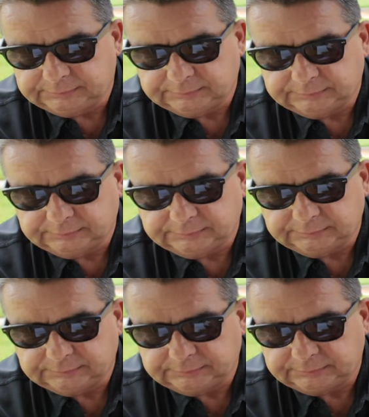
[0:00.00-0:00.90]

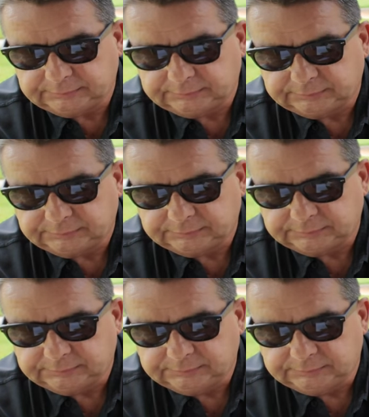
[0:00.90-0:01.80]

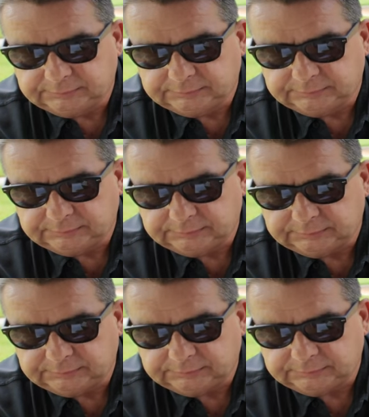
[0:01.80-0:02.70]

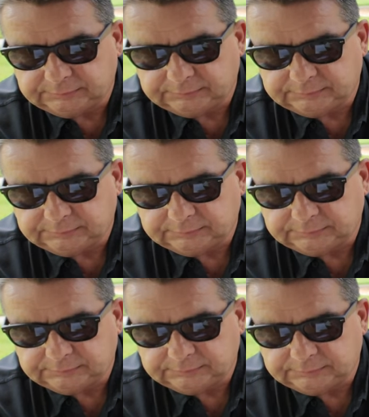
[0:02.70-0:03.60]

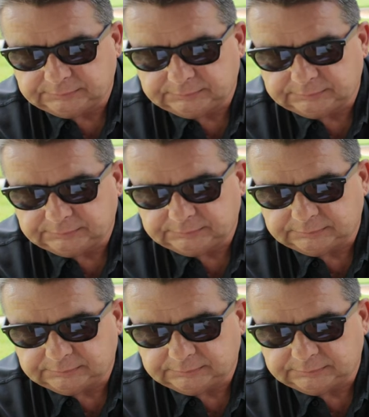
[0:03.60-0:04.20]
This person isn't speaking.